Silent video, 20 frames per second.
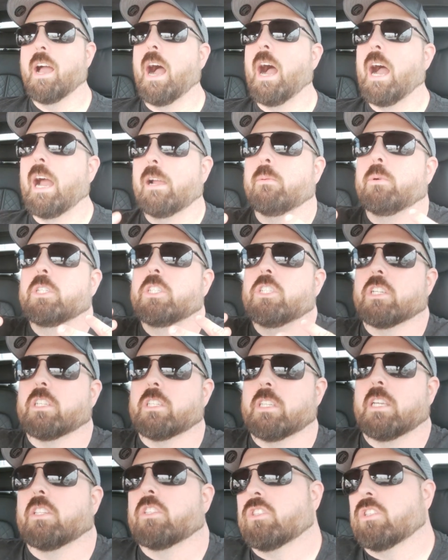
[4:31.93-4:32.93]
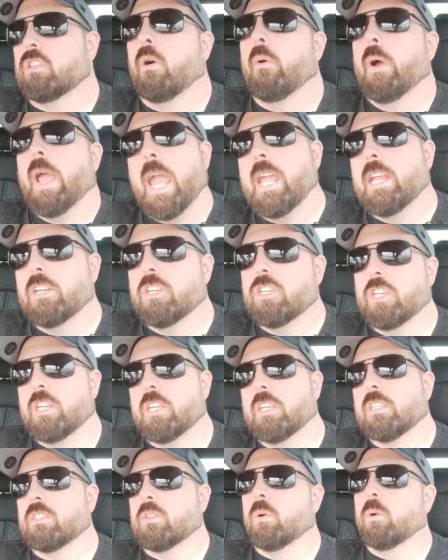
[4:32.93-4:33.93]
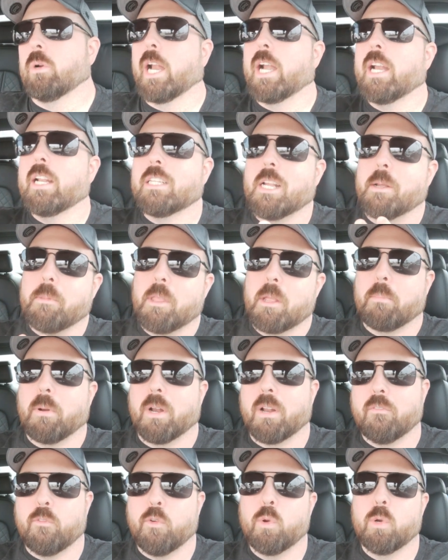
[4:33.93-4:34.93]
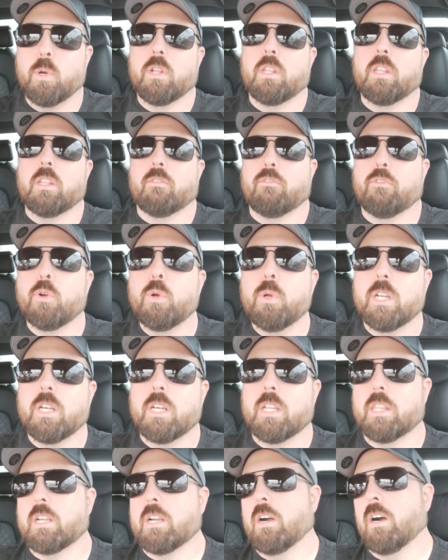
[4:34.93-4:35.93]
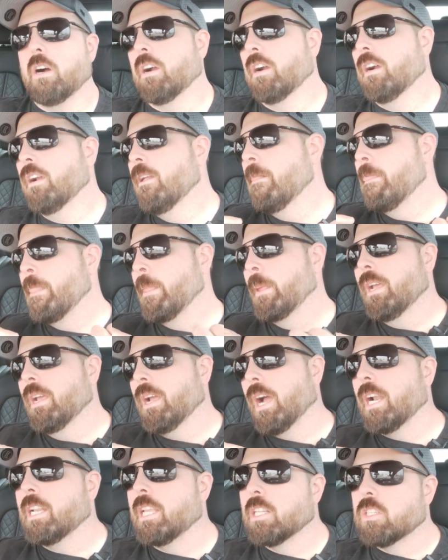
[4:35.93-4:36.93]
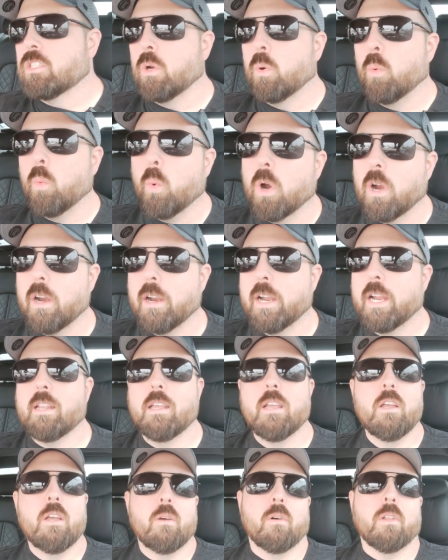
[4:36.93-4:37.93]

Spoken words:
I would just get so anxious, or anytime they'd bring food into the car, I'd get so worried.